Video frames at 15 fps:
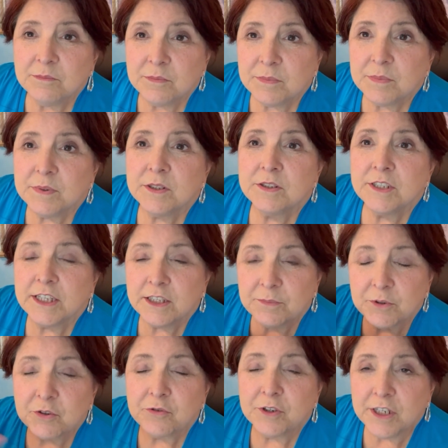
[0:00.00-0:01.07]
set up
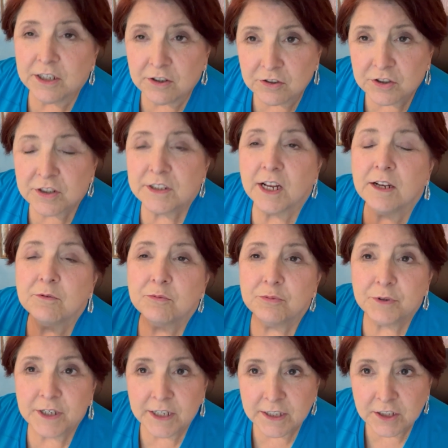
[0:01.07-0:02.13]
your cruise, decide
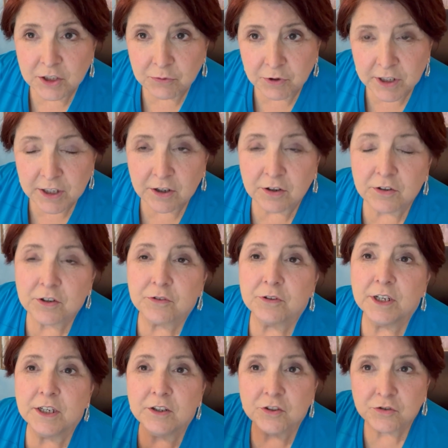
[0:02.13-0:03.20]
when you want to go on the
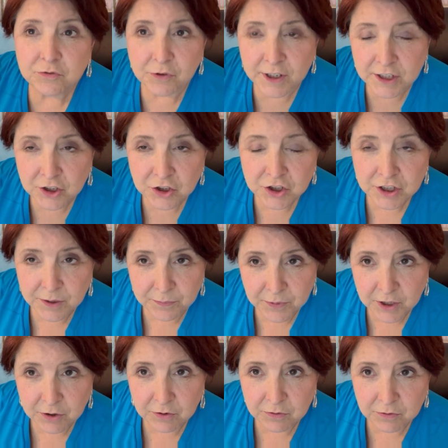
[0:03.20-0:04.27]
cruise, what ship
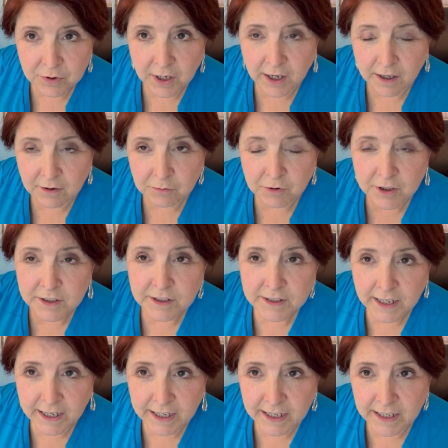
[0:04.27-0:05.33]
you want to
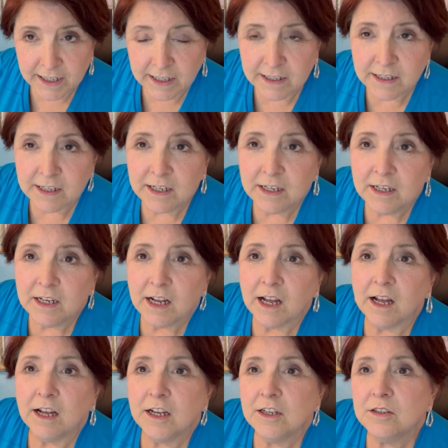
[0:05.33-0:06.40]
take,
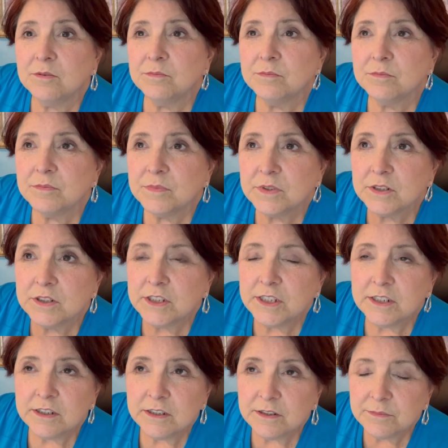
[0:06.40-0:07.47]

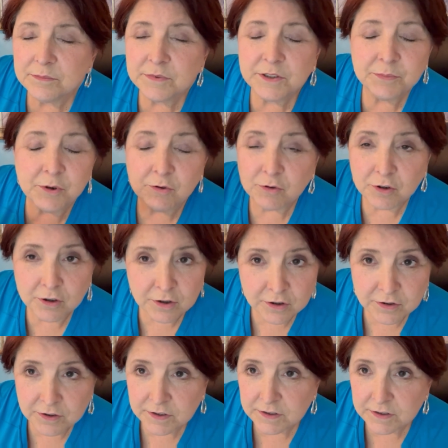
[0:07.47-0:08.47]
the ports,